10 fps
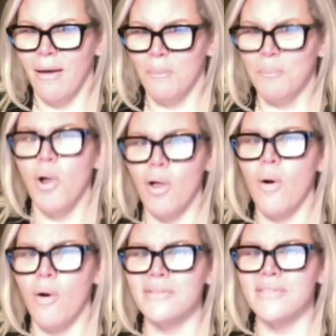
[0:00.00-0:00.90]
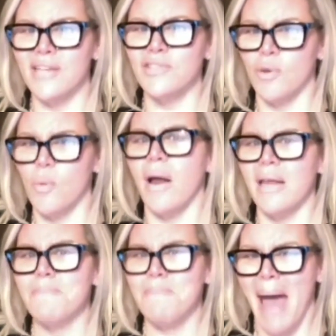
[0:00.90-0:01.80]
Bullhorn says you're
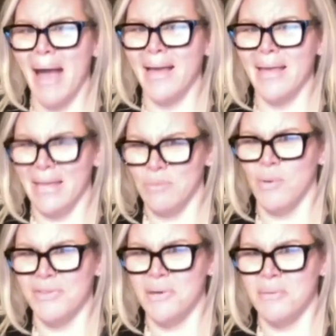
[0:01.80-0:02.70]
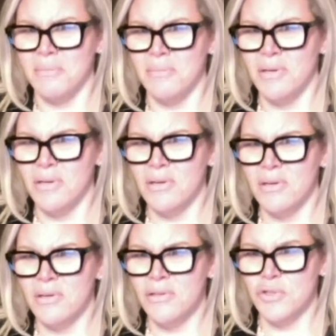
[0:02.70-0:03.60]
wanting back in with them.
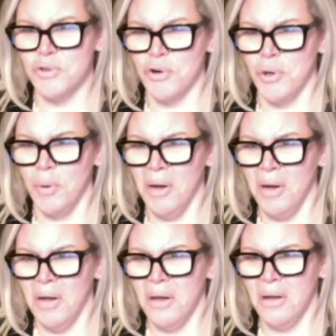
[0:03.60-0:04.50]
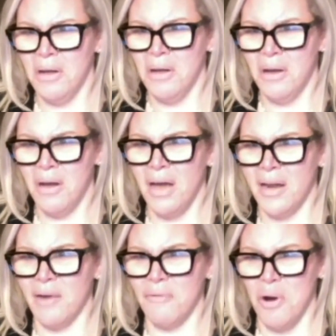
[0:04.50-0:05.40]
True. And I
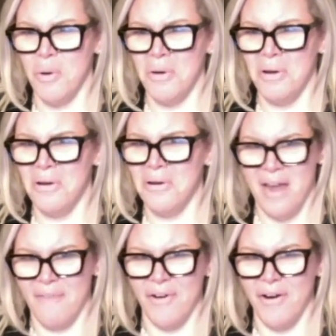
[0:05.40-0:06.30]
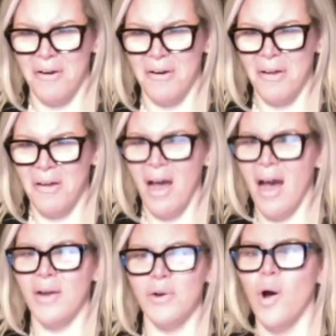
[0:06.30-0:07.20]
wrote, never. I
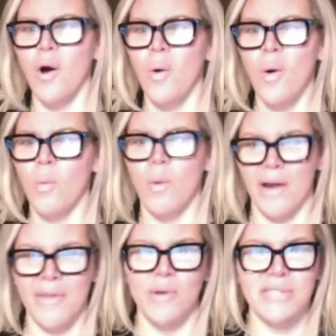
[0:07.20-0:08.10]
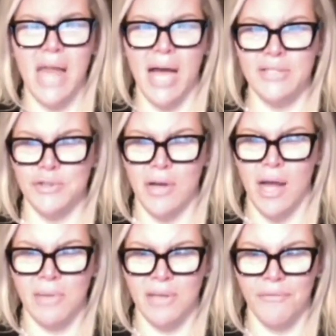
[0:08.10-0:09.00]
don't know where those lies are
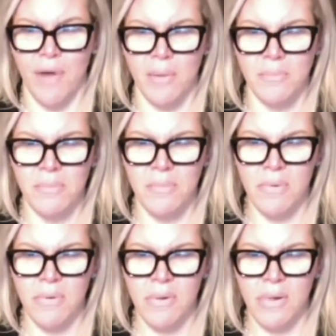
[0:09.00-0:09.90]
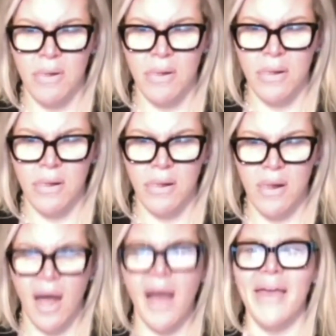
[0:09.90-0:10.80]
coming from.
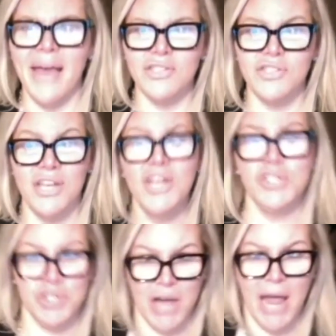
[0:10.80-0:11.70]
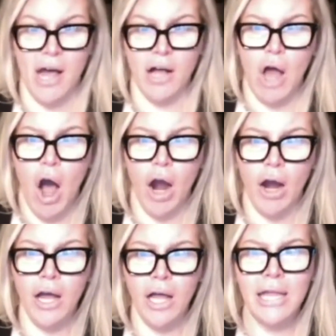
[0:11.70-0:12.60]
I asked JLR
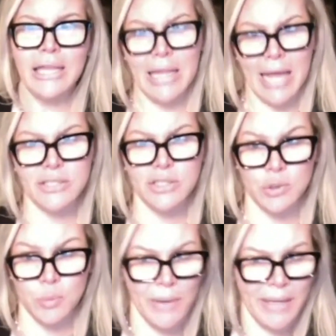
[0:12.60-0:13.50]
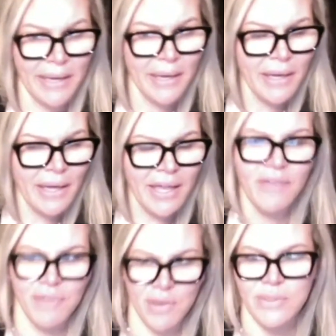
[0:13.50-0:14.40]
last week if
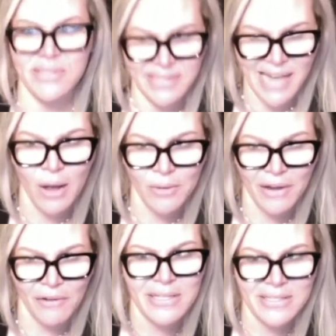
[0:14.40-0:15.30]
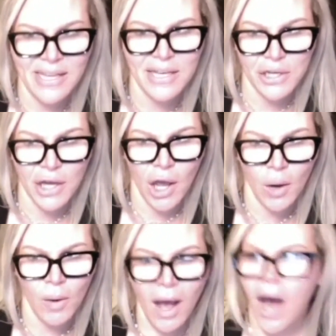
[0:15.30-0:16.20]
he was down there, and he said no.
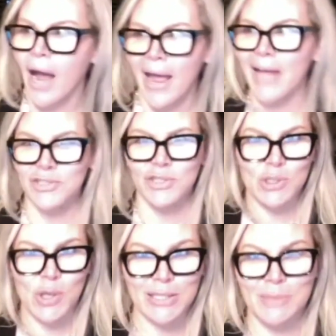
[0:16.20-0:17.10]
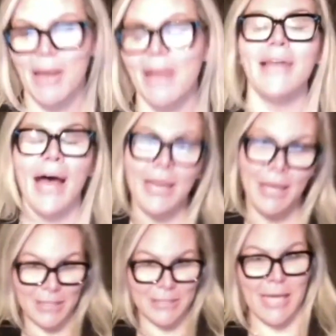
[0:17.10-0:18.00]
I actually talked about that
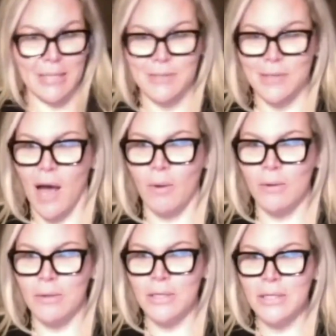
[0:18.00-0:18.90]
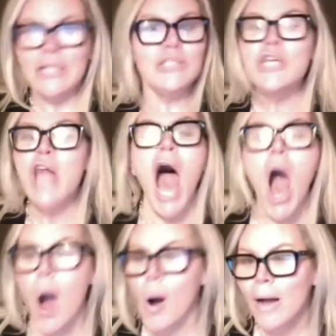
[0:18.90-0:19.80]
days ago.
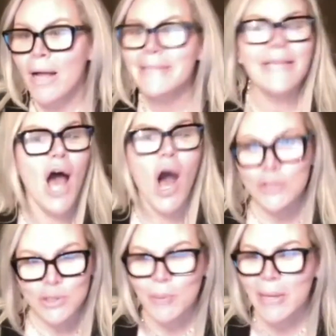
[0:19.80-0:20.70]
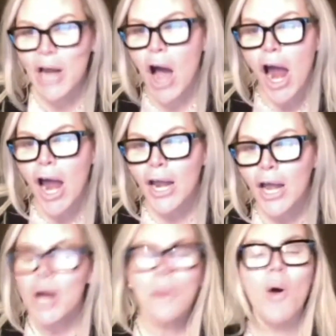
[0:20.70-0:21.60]
No, no, sweetheart.
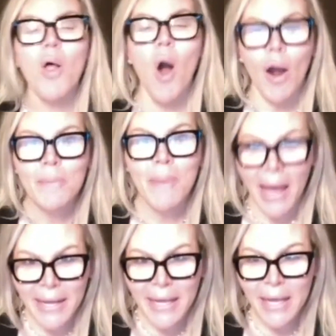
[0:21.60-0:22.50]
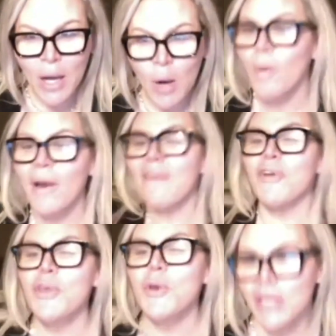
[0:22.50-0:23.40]
Bullhorn Betty, whatever
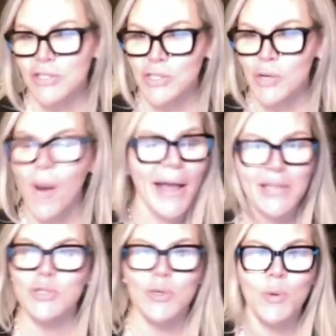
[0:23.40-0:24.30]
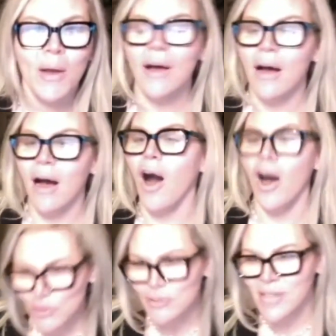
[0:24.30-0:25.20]
you can do, I can do
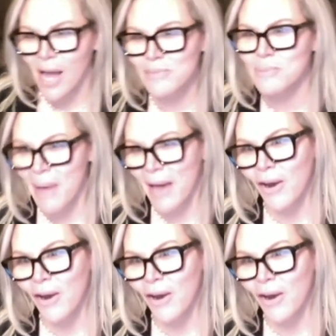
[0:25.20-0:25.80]
100 times better.